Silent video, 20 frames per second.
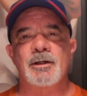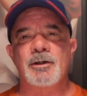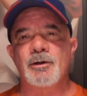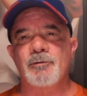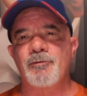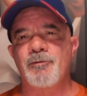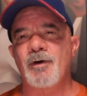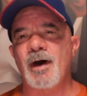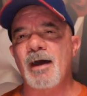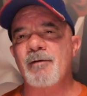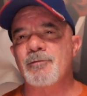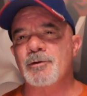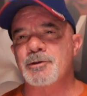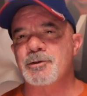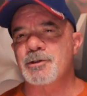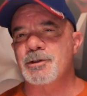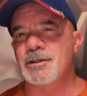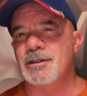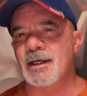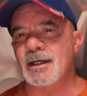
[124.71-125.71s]
good 5 or
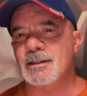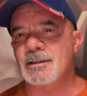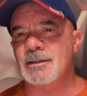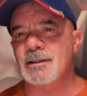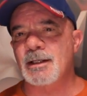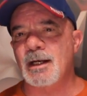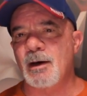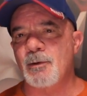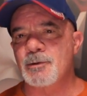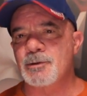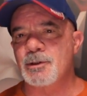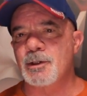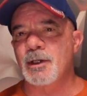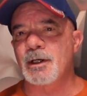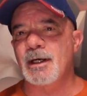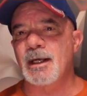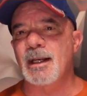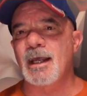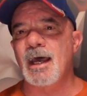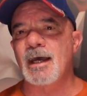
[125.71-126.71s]
6 that I was
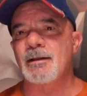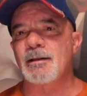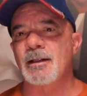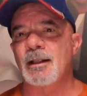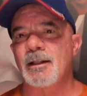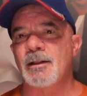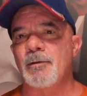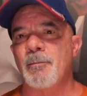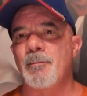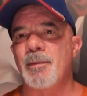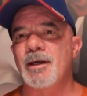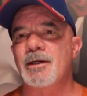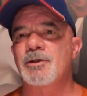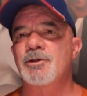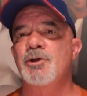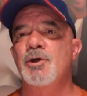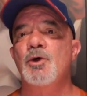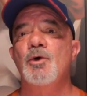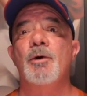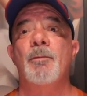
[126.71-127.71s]
looking at, and the big
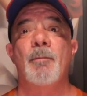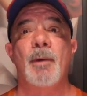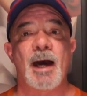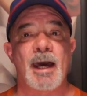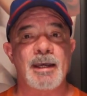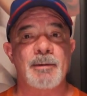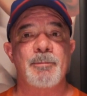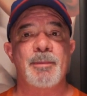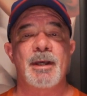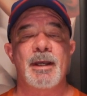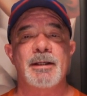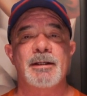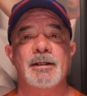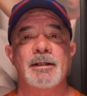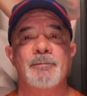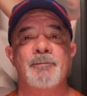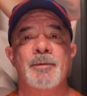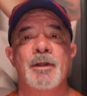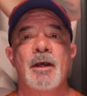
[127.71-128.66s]
2, in my opinion,